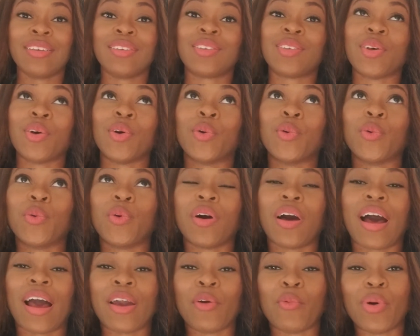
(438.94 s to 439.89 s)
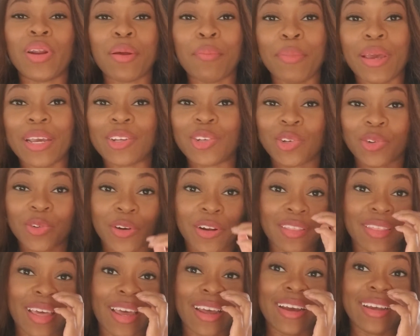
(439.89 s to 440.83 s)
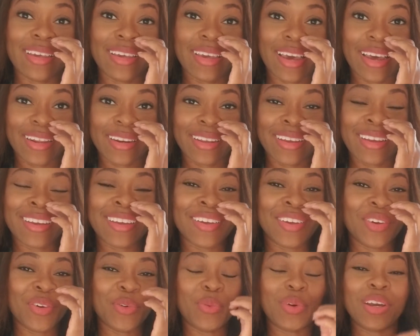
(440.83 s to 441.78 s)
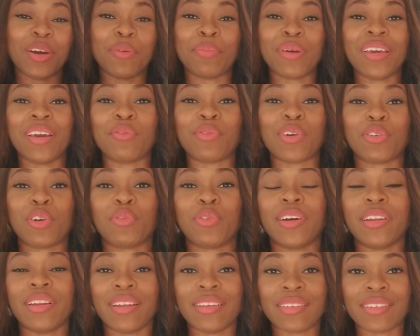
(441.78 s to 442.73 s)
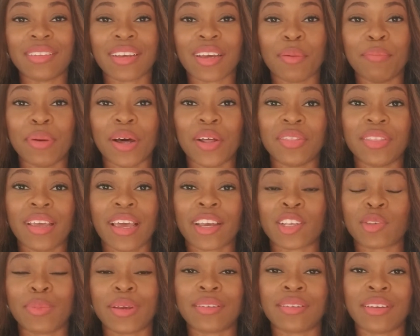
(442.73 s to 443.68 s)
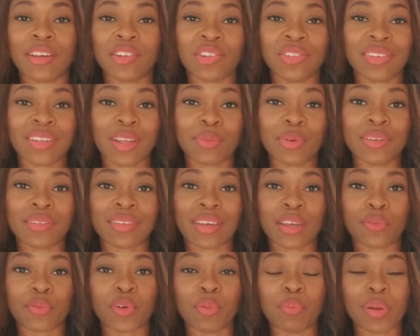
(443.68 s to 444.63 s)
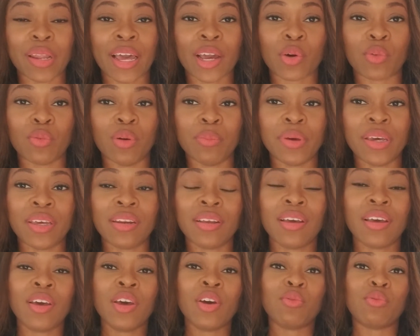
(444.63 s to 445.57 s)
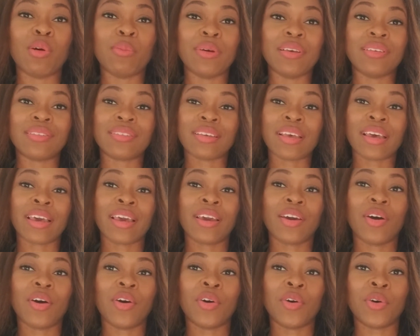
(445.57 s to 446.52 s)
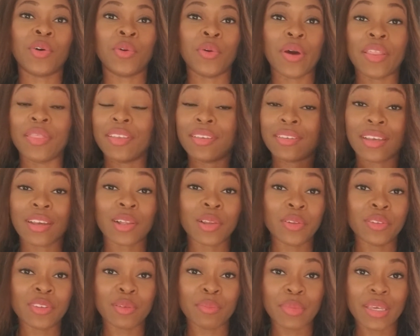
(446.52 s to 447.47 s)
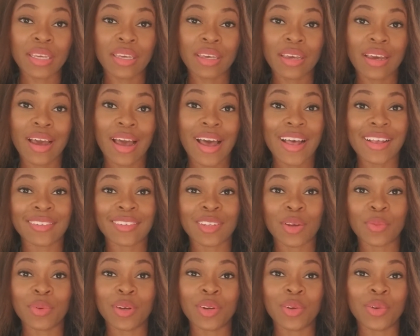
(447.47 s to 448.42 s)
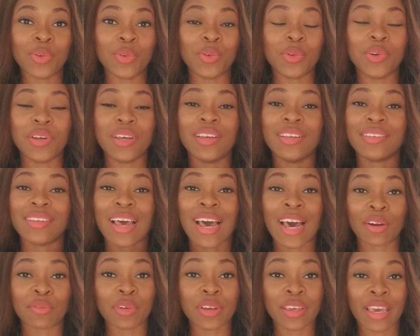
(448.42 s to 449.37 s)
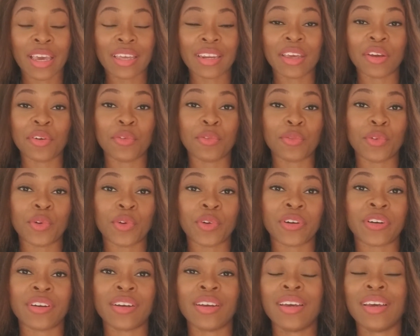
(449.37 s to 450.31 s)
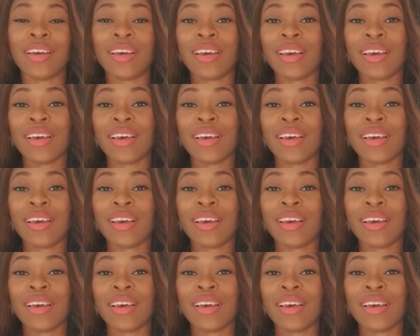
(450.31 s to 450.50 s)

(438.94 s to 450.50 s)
So I want to make sure that, again, we are being very realistic about the expectations that we set for Black women when we say, oh, and this includes me as someone who is advocating for